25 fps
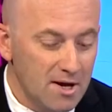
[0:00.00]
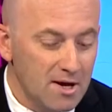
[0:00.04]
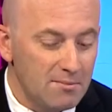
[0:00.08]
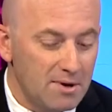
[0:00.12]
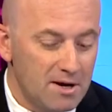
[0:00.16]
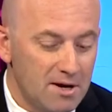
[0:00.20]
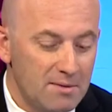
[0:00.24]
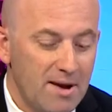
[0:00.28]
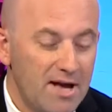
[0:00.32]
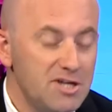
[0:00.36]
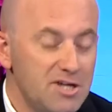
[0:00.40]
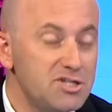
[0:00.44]

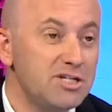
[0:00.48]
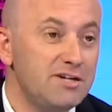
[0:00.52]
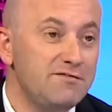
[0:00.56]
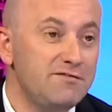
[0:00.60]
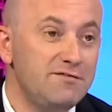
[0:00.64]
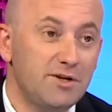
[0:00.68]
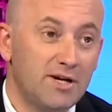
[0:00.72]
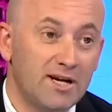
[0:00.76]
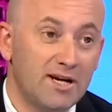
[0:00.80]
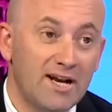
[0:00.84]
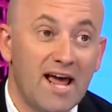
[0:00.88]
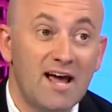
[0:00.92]
But imagine
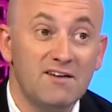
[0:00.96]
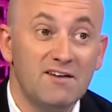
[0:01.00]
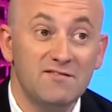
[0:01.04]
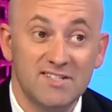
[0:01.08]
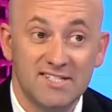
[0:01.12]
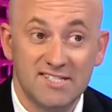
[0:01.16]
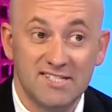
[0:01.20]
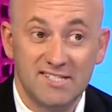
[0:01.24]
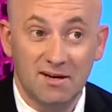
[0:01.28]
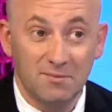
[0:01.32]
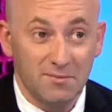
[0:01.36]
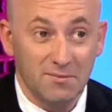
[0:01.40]
if you can have
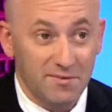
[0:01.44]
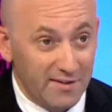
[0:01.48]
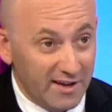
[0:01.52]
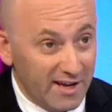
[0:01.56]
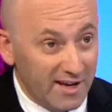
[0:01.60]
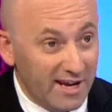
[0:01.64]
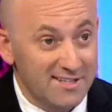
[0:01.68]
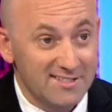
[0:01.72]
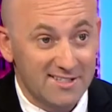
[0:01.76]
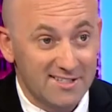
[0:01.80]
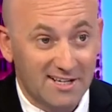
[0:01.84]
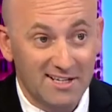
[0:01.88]

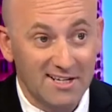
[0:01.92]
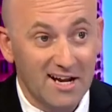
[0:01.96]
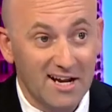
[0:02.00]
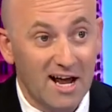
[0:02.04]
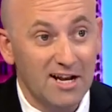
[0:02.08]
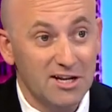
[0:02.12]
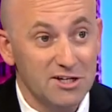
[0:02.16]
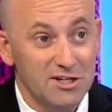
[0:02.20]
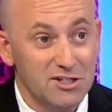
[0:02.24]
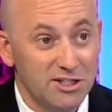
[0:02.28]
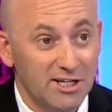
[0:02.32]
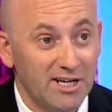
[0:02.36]
something, a
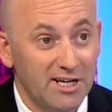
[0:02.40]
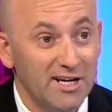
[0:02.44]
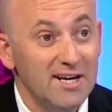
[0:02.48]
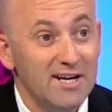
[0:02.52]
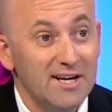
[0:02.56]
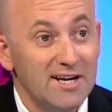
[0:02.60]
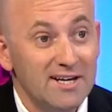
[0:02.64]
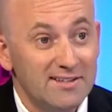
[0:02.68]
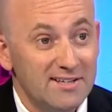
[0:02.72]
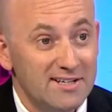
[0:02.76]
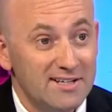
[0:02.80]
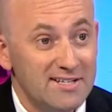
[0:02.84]
technology
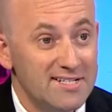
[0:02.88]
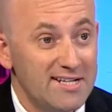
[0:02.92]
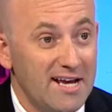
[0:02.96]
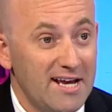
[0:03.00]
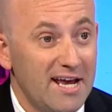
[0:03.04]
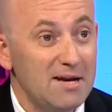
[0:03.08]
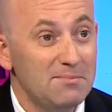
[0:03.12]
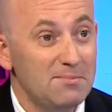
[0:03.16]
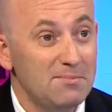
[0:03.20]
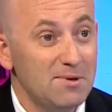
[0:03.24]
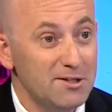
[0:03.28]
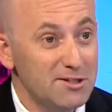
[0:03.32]
that is
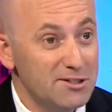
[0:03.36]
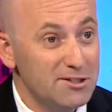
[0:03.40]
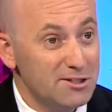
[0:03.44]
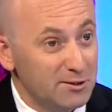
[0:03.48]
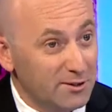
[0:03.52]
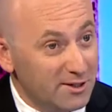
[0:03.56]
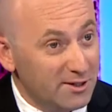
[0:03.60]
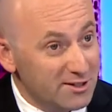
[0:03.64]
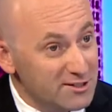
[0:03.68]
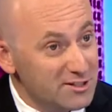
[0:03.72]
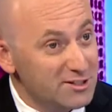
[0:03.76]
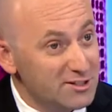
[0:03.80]
able to
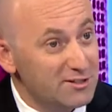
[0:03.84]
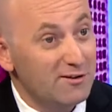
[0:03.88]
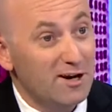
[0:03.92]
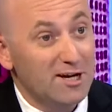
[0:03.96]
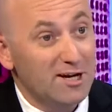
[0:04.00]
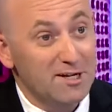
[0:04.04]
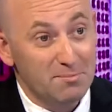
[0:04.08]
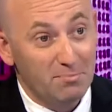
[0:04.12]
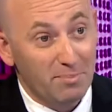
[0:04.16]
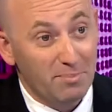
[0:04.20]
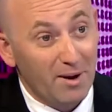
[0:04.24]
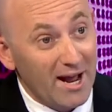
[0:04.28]

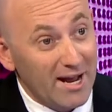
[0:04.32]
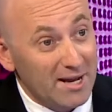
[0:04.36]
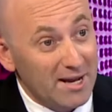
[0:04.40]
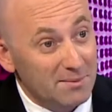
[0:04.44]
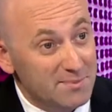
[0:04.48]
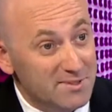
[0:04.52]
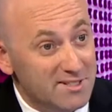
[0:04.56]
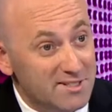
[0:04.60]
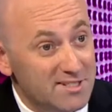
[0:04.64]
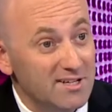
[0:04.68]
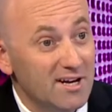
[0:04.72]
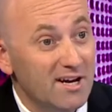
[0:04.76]
construct
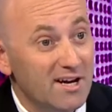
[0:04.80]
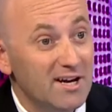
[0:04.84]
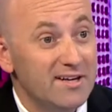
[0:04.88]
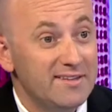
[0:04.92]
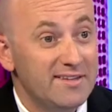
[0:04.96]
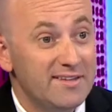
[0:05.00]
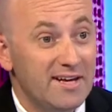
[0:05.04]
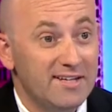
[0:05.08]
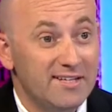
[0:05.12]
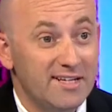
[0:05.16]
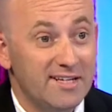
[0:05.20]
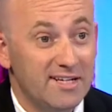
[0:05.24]
pipes
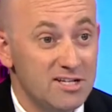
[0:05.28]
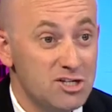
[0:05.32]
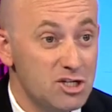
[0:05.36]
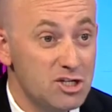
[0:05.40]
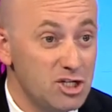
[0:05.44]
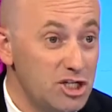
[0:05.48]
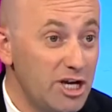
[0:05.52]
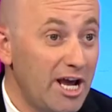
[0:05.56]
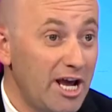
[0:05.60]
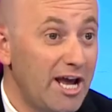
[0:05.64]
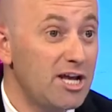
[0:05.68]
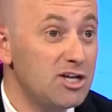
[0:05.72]
that could
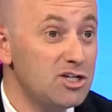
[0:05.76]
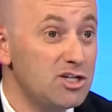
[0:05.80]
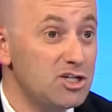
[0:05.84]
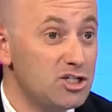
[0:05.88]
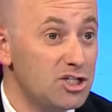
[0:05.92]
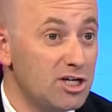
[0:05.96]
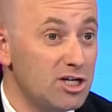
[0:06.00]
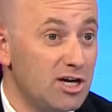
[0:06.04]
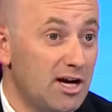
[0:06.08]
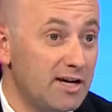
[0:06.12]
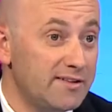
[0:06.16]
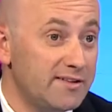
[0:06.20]

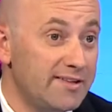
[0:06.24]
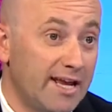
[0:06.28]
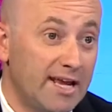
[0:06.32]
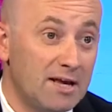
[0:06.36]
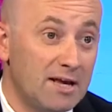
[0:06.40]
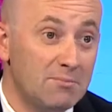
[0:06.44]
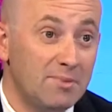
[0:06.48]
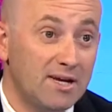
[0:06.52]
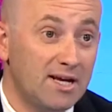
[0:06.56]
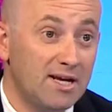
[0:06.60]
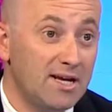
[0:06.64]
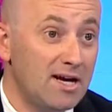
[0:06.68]
change, they
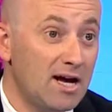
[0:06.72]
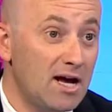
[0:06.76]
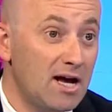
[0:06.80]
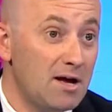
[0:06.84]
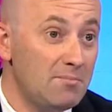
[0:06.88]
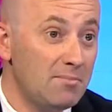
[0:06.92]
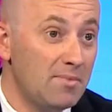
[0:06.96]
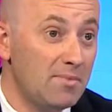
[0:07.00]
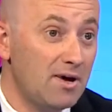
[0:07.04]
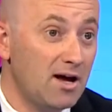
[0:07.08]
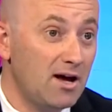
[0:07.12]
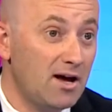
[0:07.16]
can
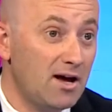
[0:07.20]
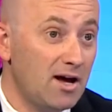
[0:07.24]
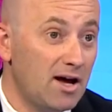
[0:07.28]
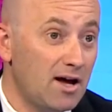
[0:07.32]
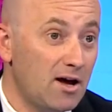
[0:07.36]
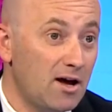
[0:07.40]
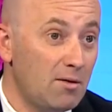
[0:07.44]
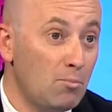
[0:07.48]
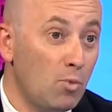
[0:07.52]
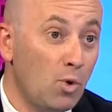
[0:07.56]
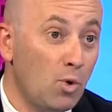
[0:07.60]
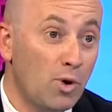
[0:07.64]
become
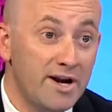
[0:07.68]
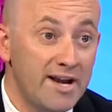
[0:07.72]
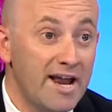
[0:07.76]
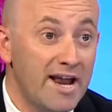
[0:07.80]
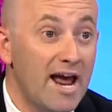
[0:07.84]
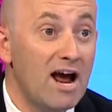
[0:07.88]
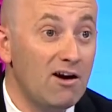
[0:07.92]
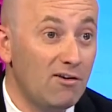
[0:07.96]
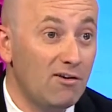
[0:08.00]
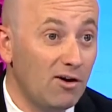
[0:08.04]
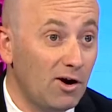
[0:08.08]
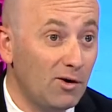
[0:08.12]
more
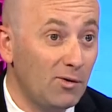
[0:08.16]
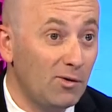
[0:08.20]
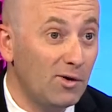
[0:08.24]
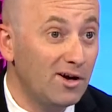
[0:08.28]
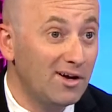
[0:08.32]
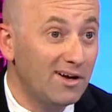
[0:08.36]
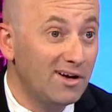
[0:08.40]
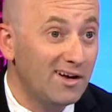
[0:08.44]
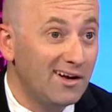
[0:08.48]
narrow